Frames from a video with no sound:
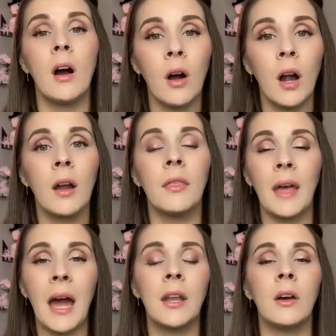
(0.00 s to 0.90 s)
are
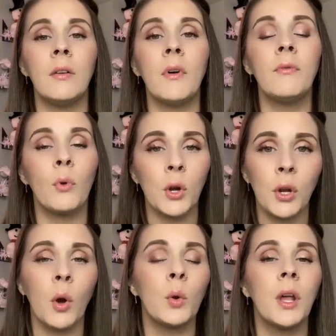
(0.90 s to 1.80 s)
that of
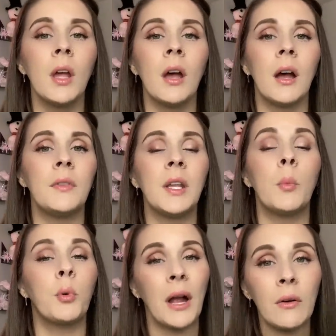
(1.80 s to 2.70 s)
four-year-old
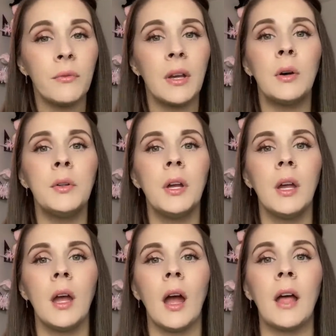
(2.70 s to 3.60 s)
Athena Brownfield.
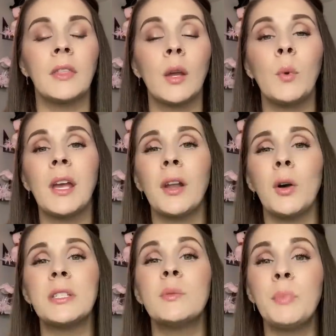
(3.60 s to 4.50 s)
I think we can
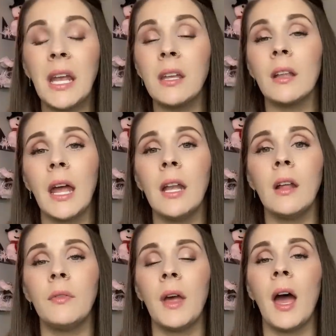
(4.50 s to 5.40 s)
all
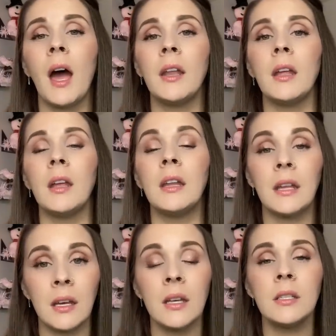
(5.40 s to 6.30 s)
speculate that it
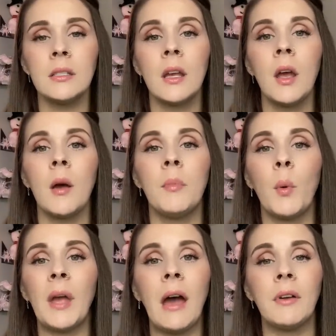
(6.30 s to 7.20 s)
is, but
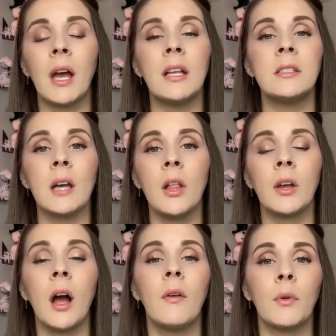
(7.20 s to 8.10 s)
we haven't gotten
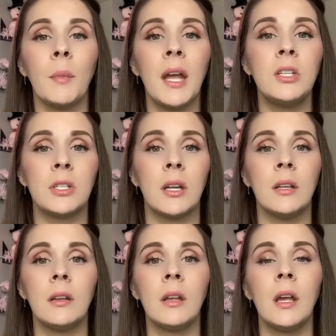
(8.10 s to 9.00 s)
solid
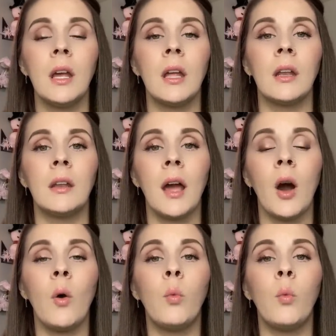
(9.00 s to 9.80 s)
confirmation. Now,